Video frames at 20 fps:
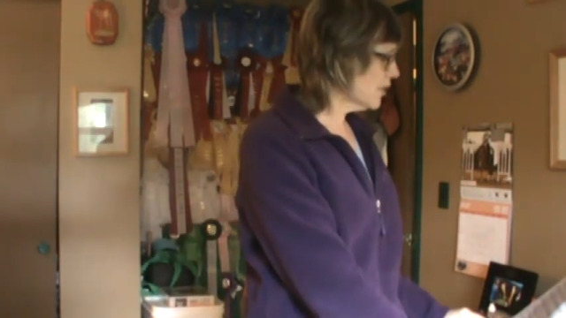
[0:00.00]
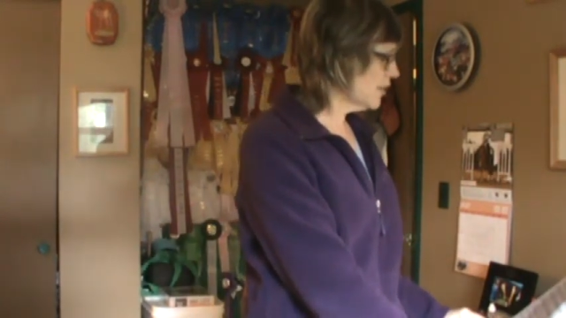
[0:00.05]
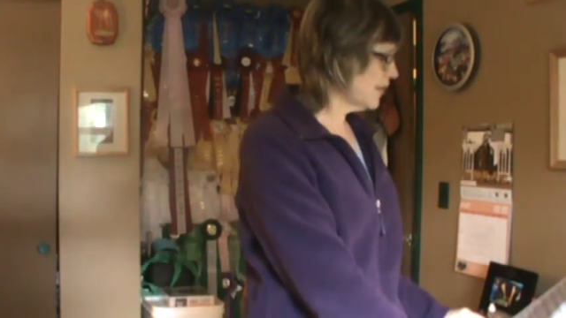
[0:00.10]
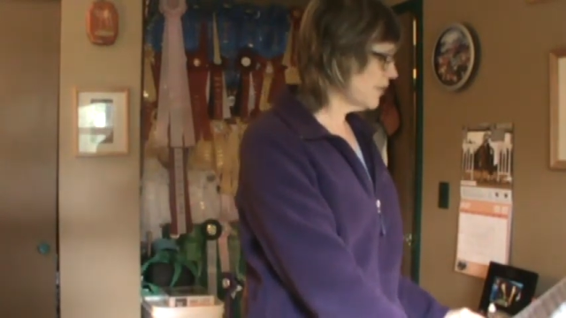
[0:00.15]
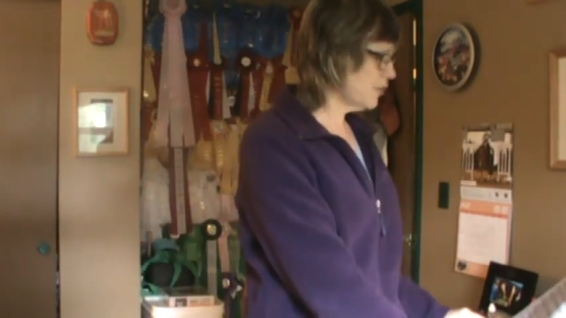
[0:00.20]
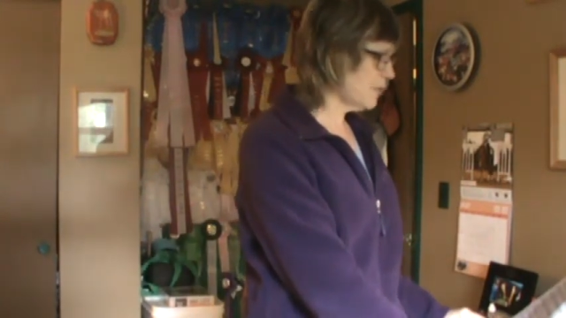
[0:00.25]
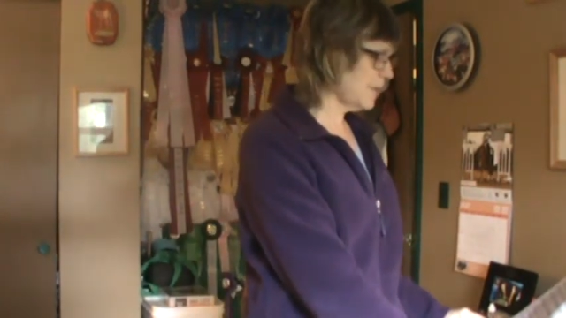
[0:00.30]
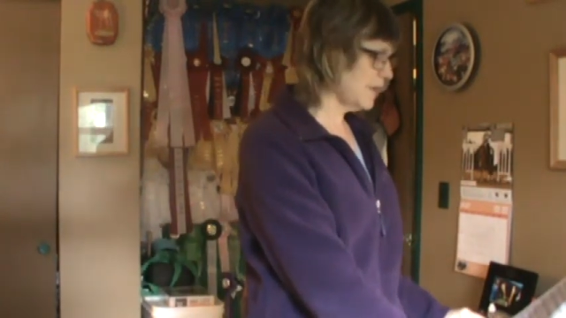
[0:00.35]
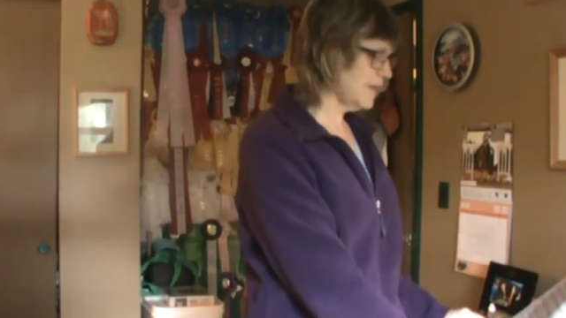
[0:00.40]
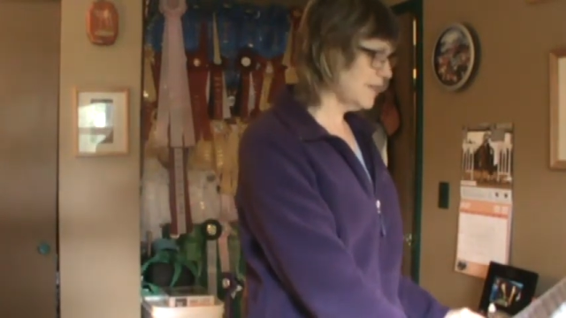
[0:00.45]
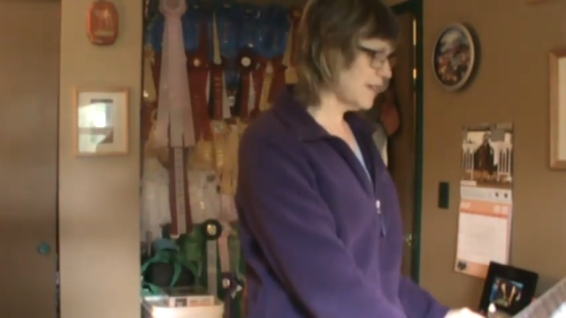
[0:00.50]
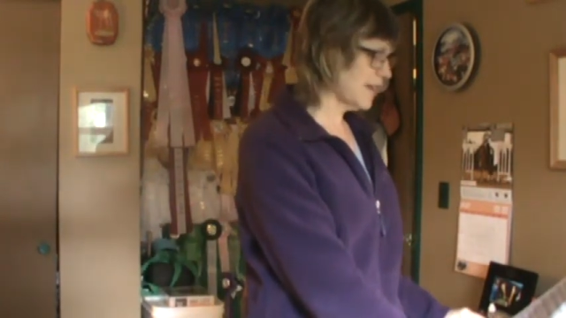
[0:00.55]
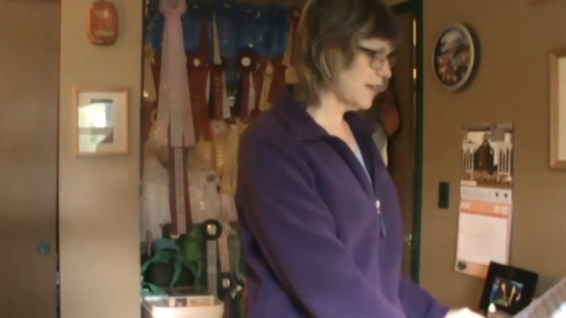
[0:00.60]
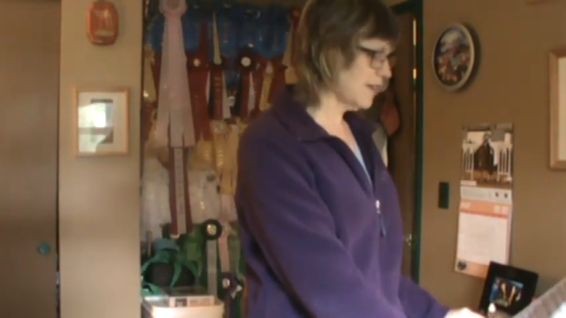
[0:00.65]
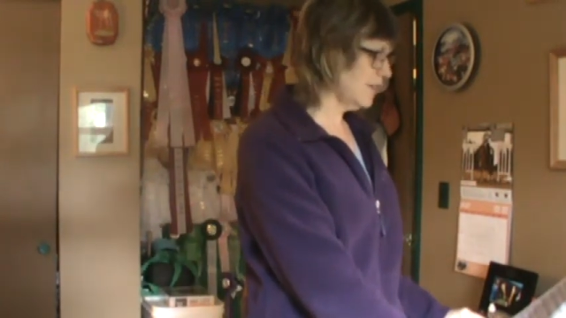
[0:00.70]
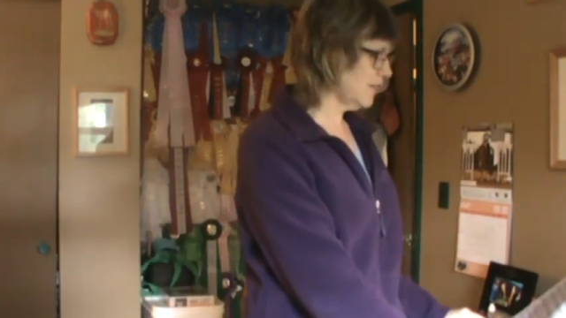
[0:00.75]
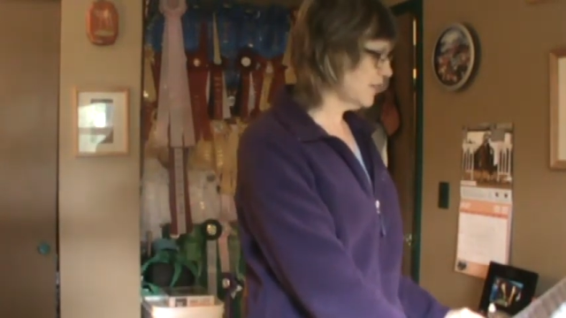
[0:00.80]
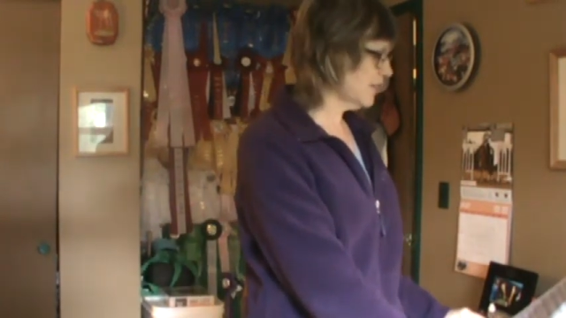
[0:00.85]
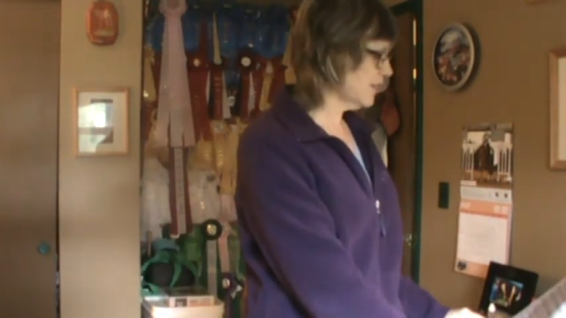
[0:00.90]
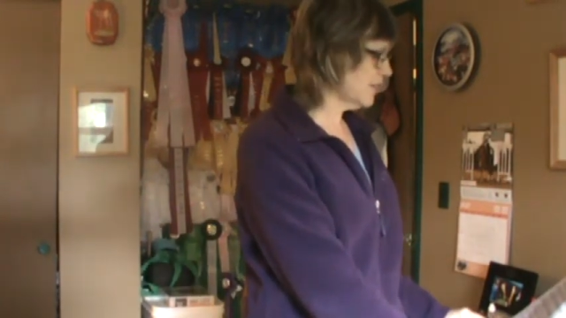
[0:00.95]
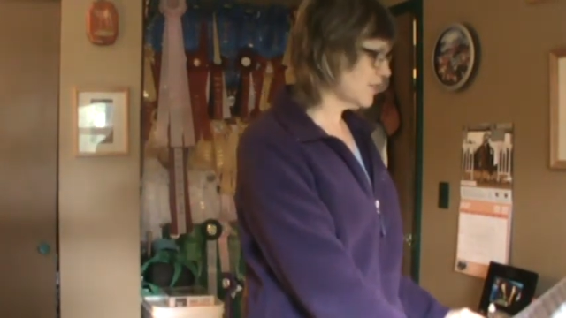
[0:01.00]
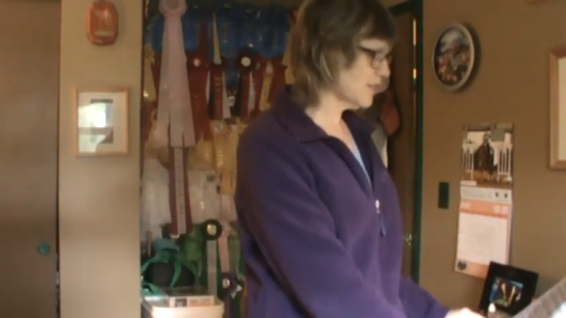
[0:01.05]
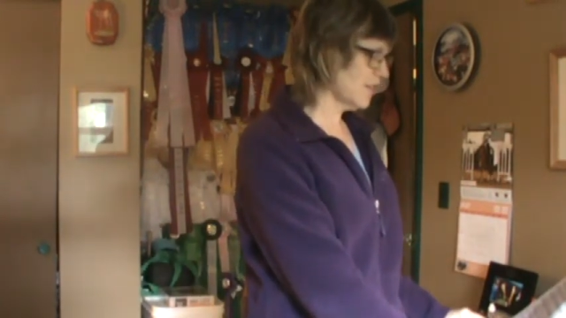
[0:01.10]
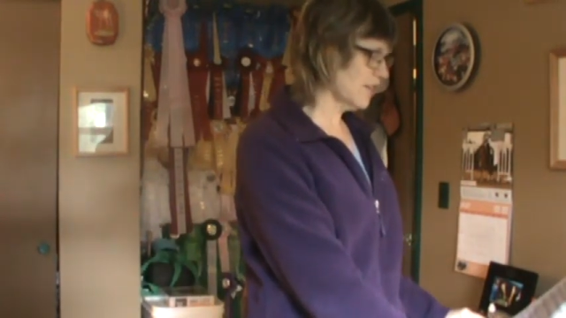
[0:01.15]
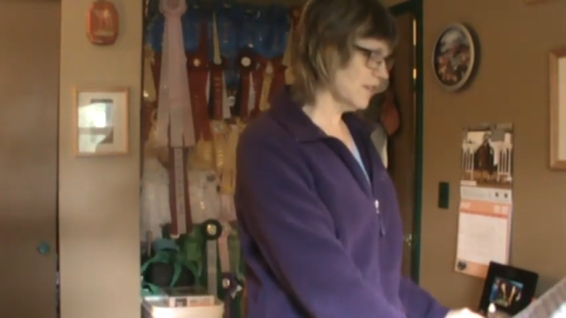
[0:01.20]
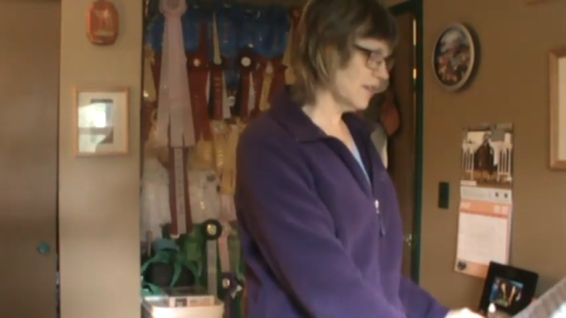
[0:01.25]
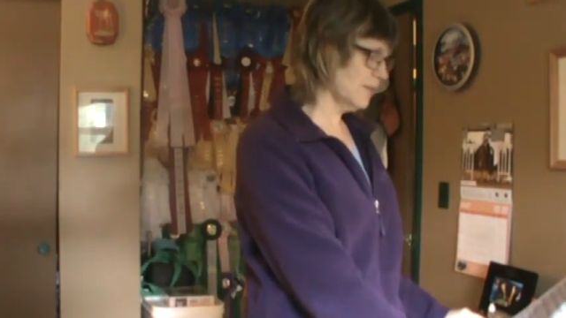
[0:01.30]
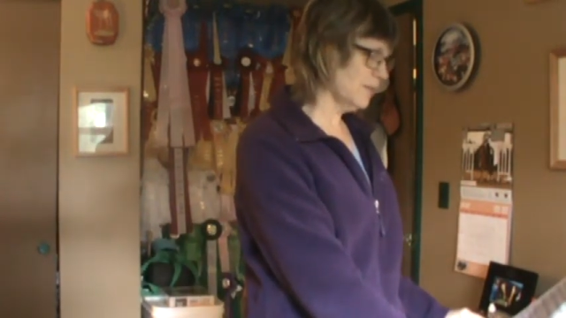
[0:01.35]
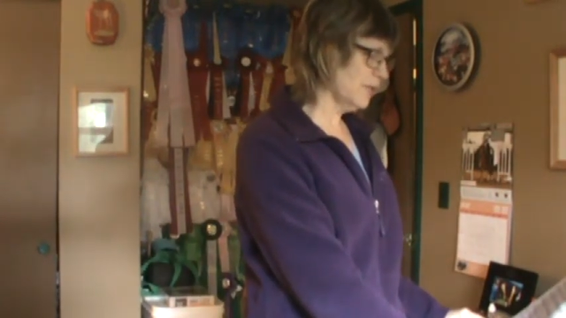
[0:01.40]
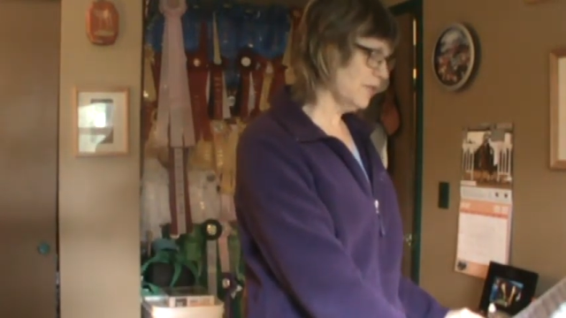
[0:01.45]
Everybody take a look at
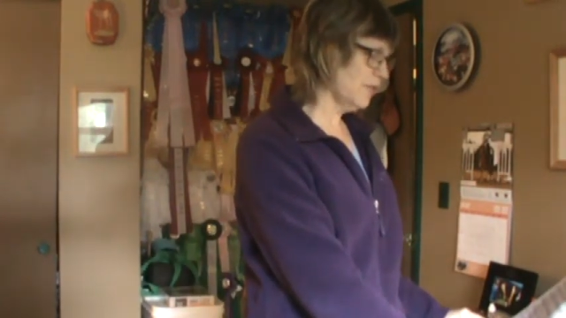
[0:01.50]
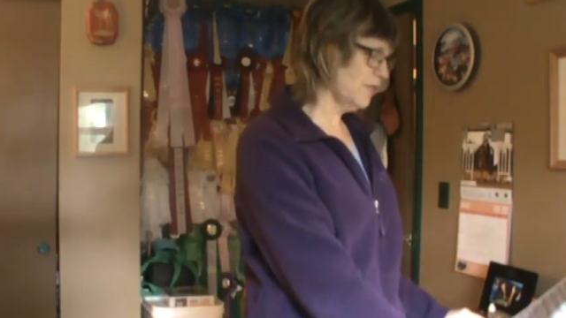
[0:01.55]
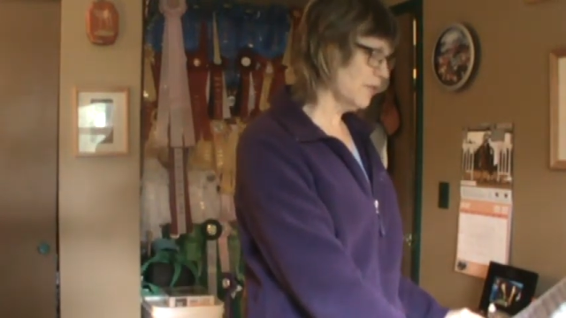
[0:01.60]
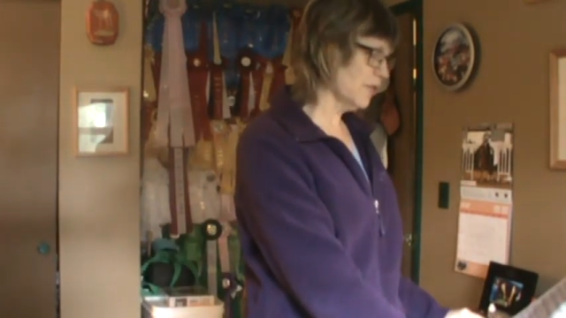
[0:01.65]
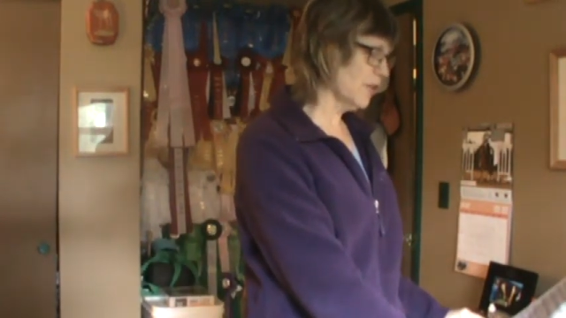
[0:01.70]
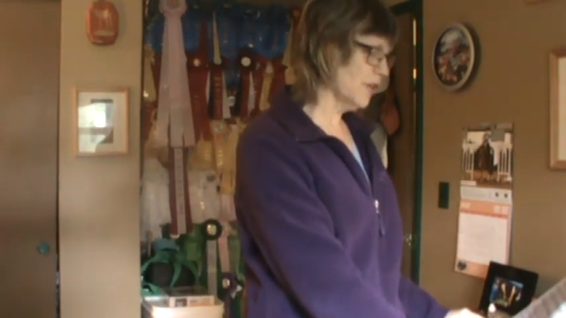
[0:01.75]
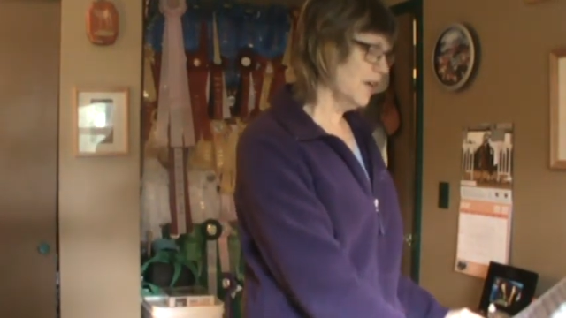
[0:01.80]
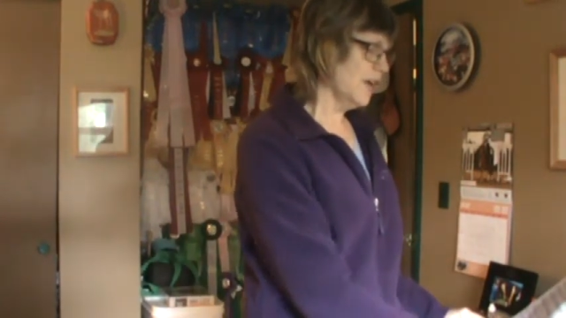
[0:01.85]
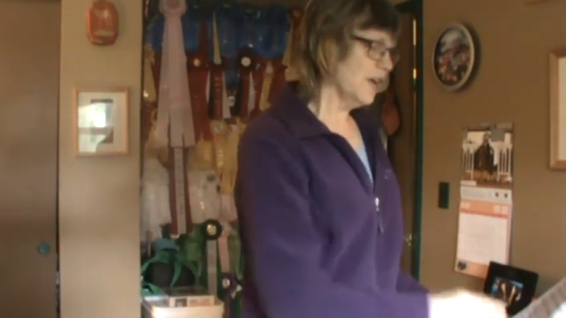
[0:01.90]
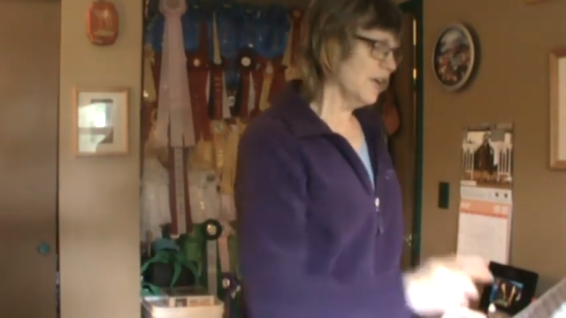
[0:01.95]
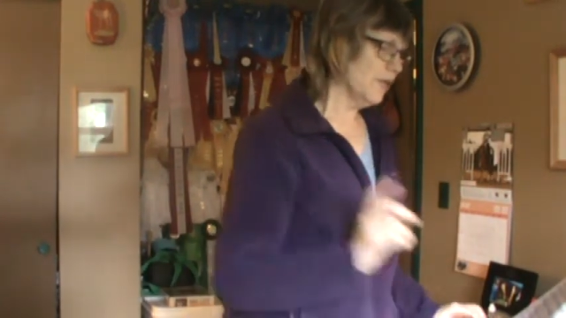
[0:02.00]
song number 4.